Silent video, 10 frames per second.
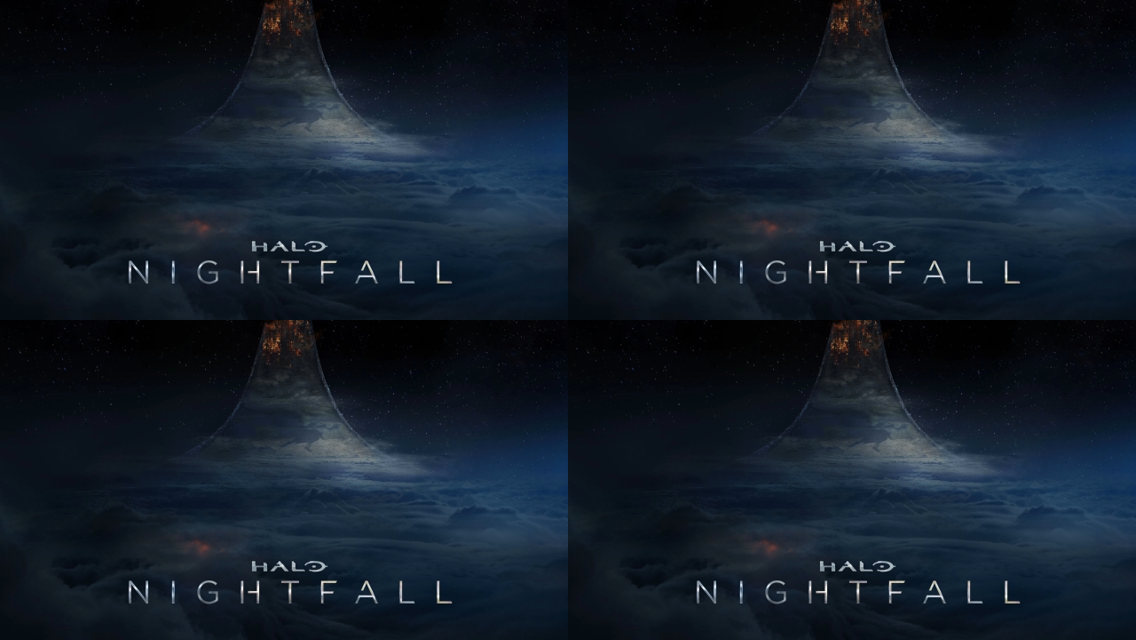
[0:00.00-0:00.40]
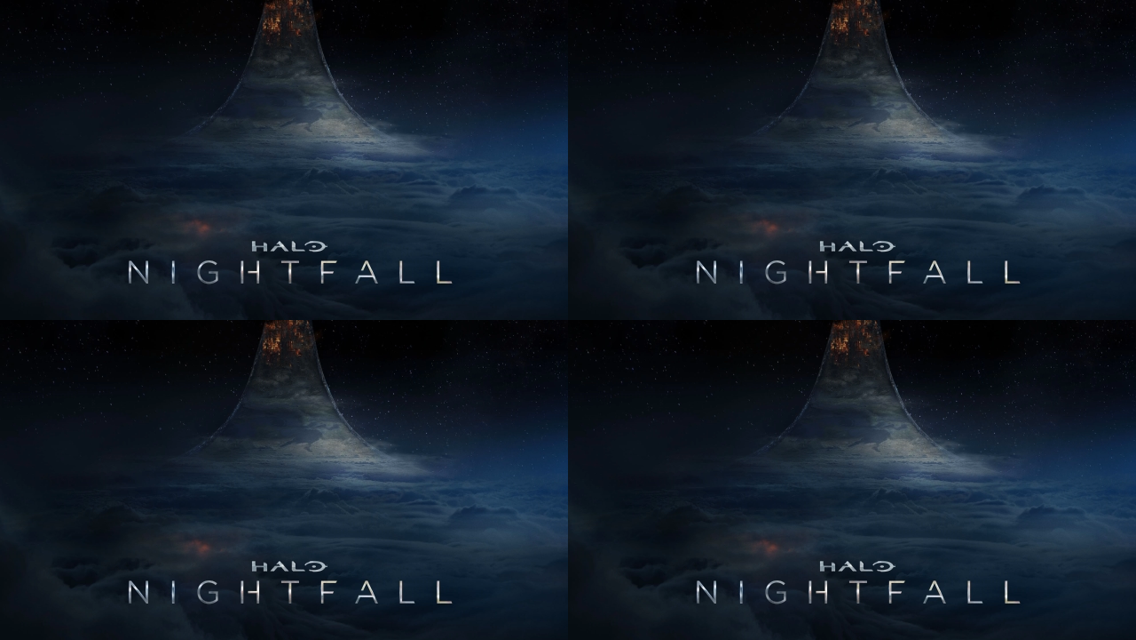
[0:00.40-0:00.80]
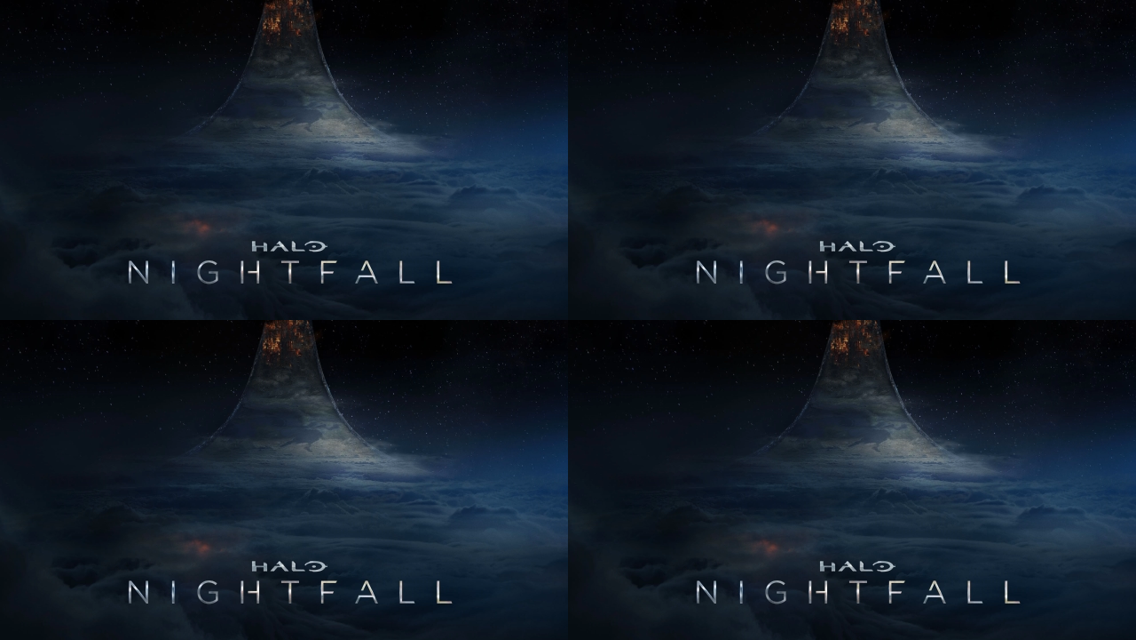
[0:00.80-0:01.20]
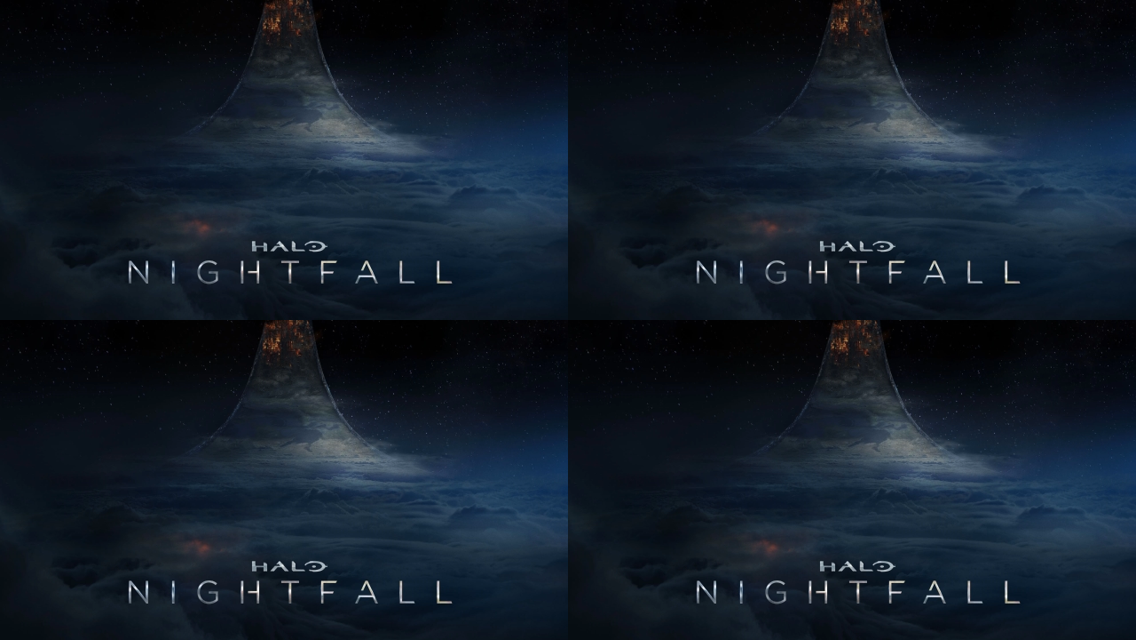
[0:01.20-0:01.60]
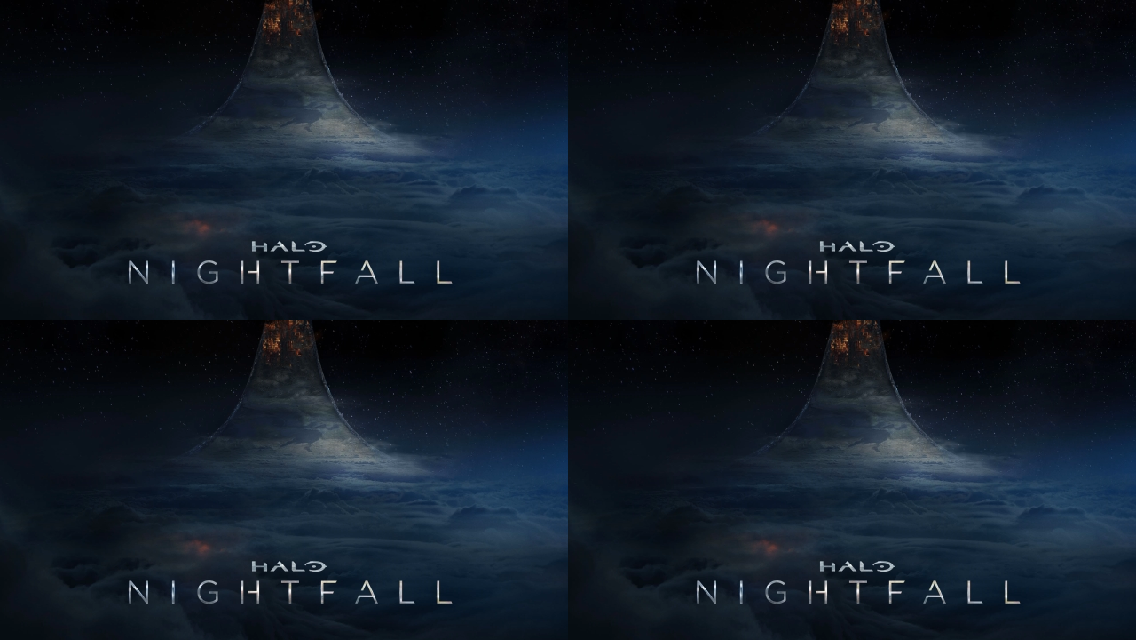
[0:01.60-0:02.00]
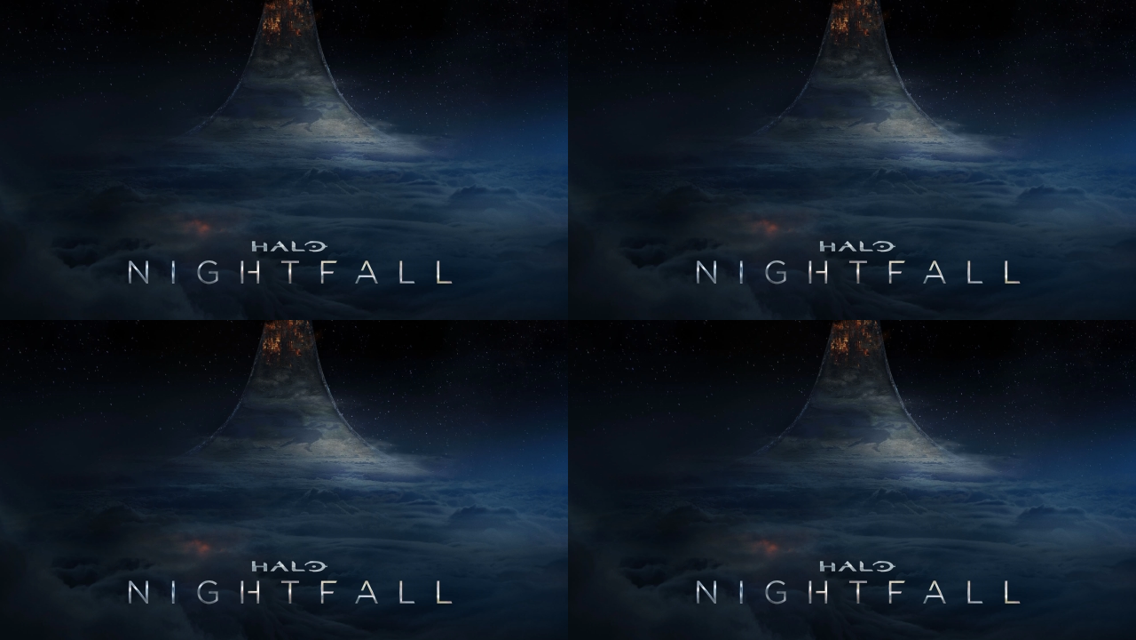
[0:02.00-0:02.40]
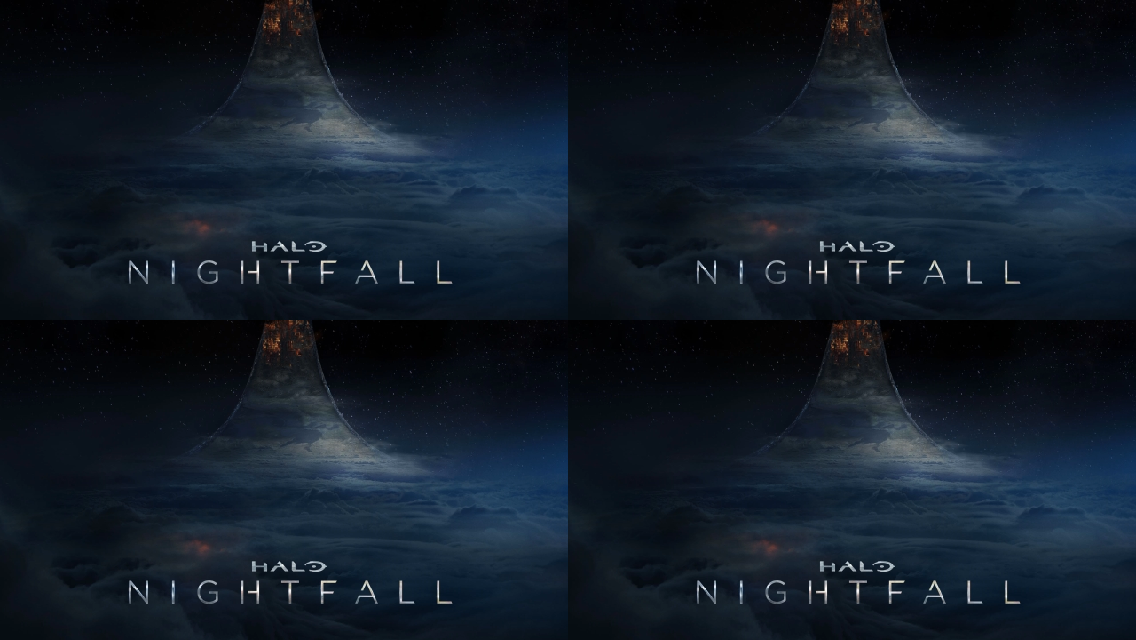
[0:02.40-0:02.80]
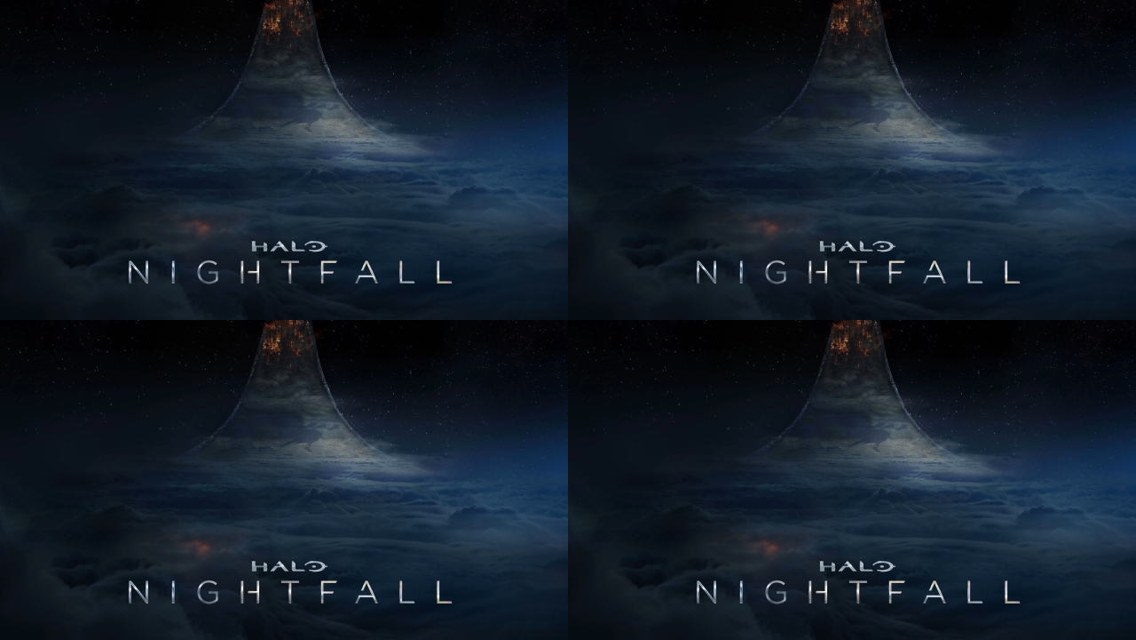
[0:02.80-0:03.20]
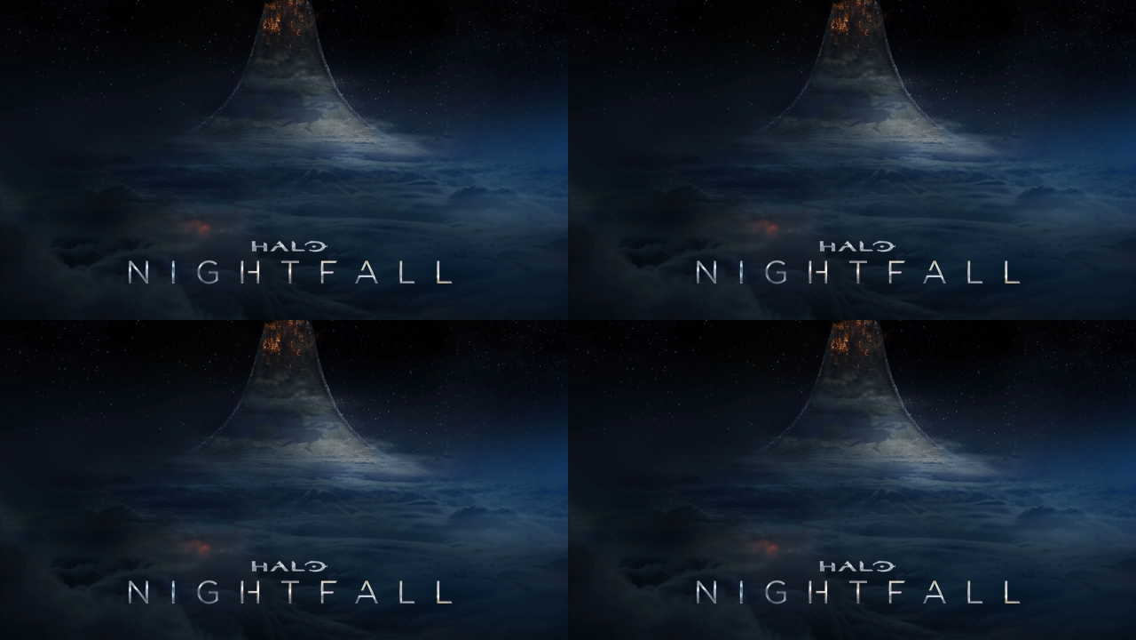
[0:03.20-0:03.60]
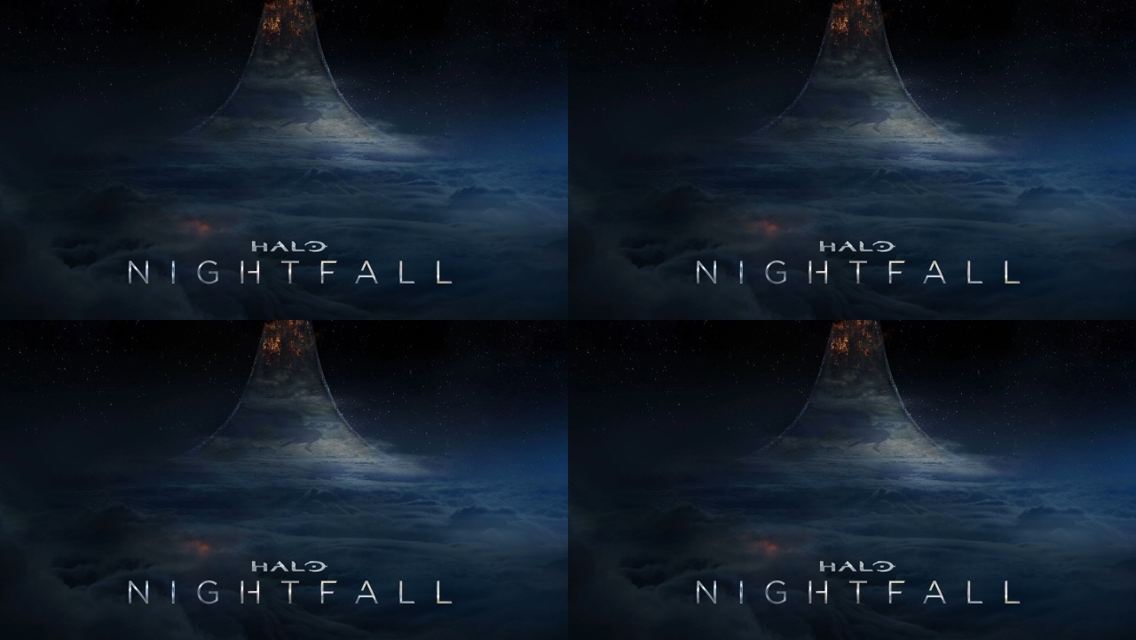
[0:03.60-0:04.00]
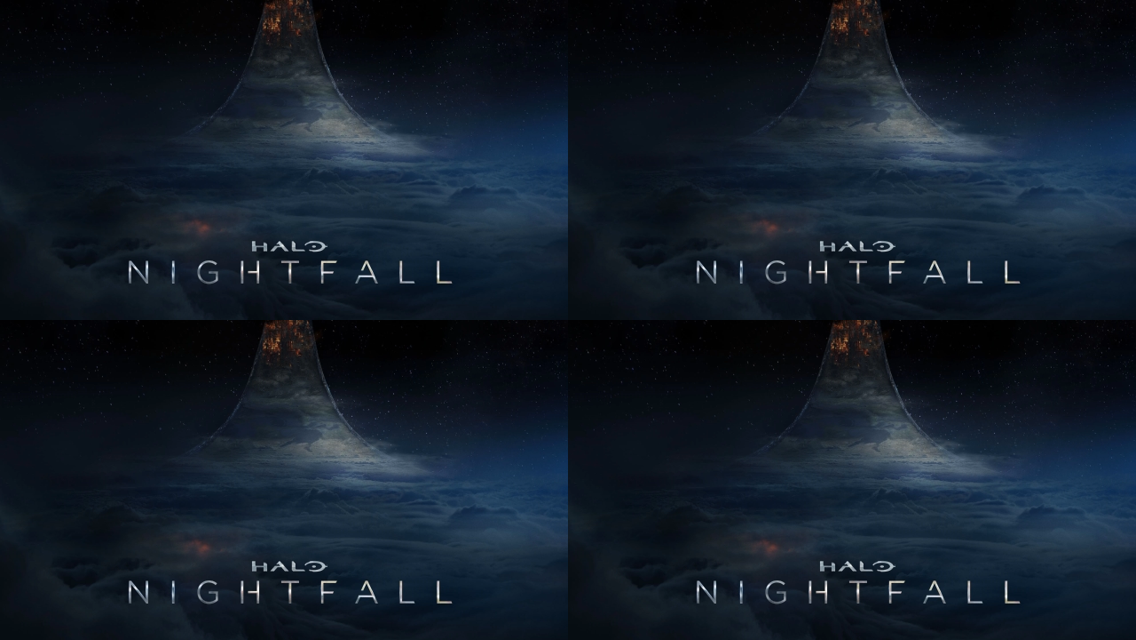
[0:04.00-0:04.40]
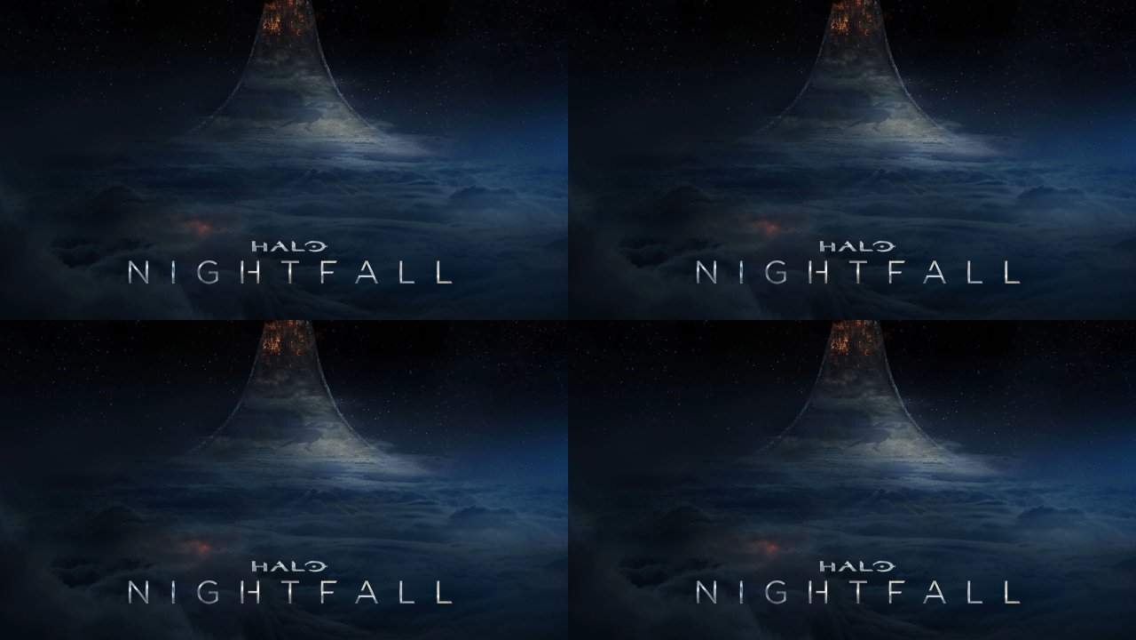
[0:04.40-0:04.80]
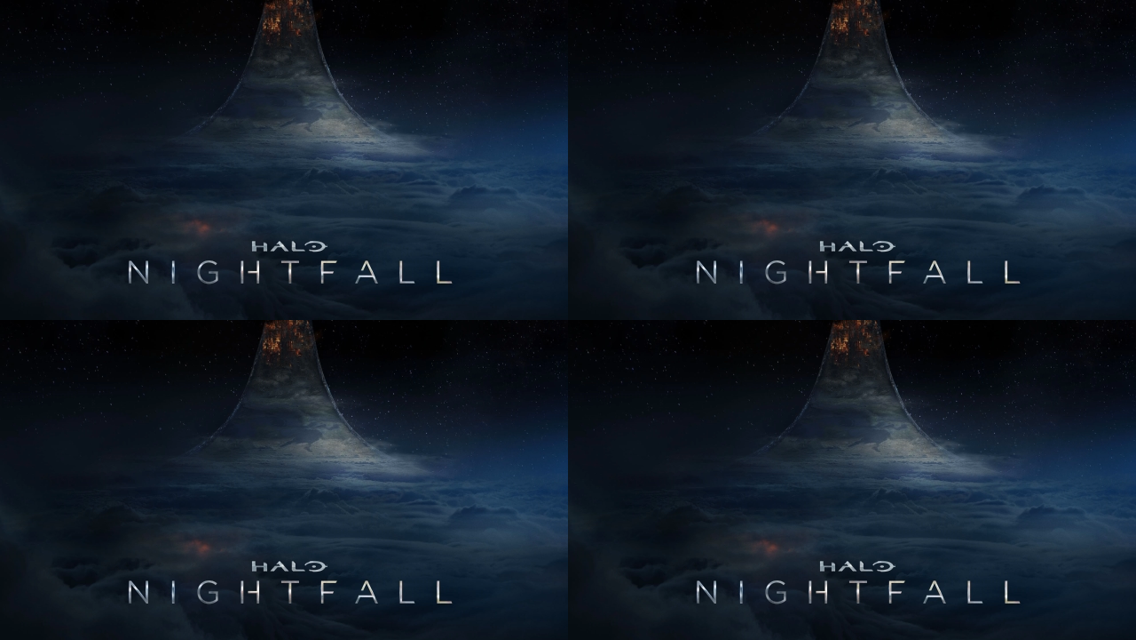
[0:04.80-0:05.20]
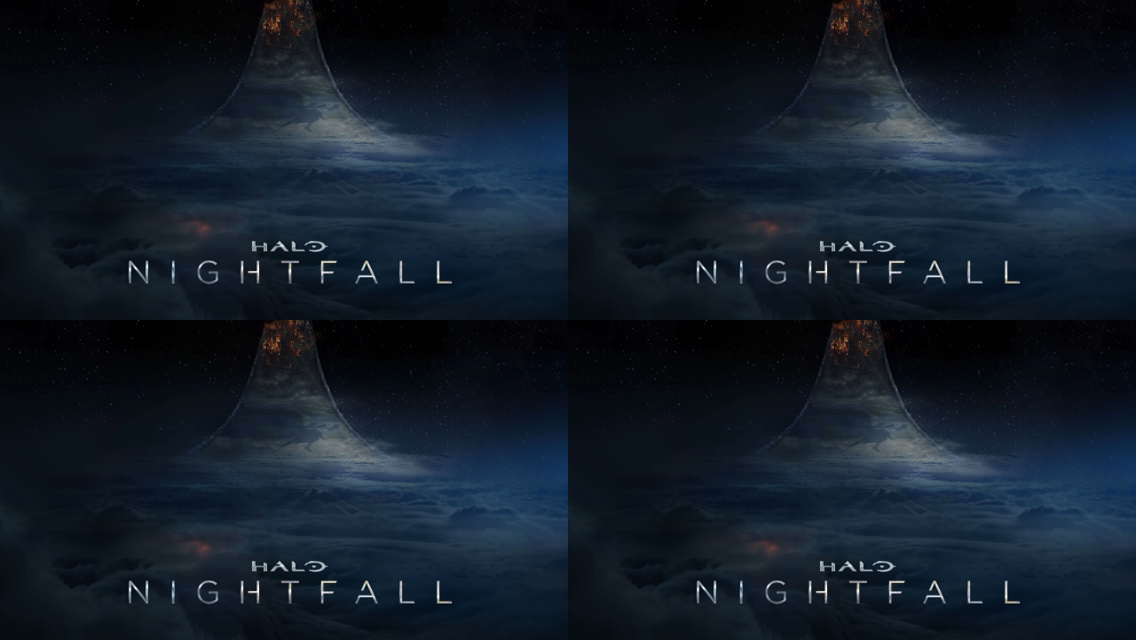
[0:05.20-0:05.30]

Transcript: Nobody's mouth can be seen.